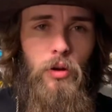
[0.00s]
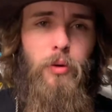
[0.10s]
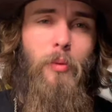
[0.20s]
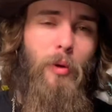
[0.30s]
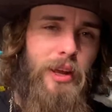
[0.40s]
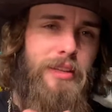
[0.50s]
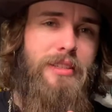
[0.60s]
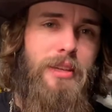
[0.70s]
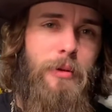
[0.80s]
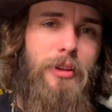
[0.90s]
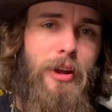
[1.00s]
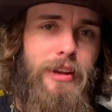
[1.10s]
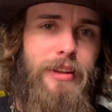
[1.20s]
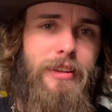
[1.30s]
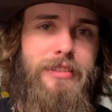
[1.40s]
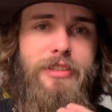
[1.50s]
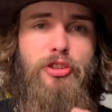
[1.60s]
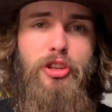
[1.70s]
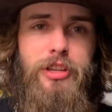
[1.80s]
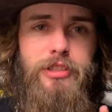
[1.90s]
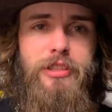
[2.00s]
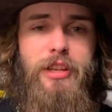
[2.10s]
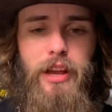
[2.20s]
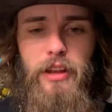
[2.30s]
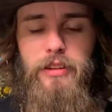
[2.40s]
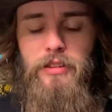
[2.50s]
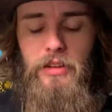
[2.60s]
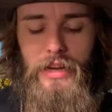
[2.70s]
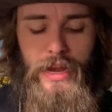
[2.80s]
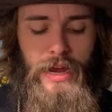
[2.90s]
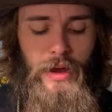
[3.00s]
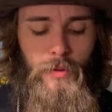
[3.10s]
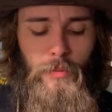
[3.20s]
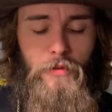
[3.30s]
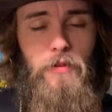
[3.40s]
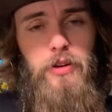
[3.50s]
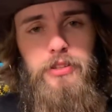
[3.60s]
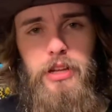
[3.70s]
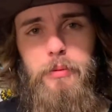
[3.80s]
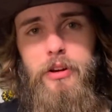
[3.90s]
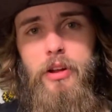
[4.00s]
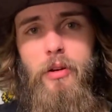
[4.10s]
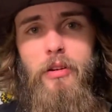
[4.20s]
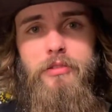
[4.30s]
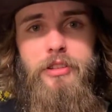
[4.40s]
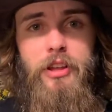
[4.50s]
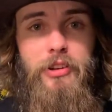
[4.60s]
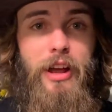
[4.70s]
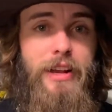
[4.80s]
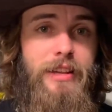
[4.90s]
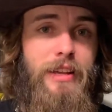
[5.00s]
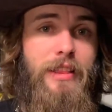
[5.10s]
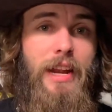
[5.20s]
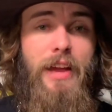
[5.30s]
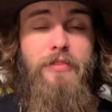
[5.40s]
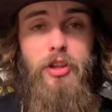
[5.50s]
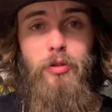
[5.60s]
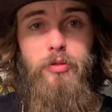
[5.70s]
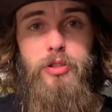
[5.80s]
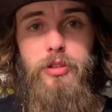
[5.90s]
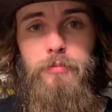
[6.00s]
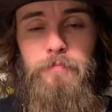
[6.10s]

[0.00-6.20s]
We'll get to some other ideas in just a second. But first, I'm going to go over another idea that I've used.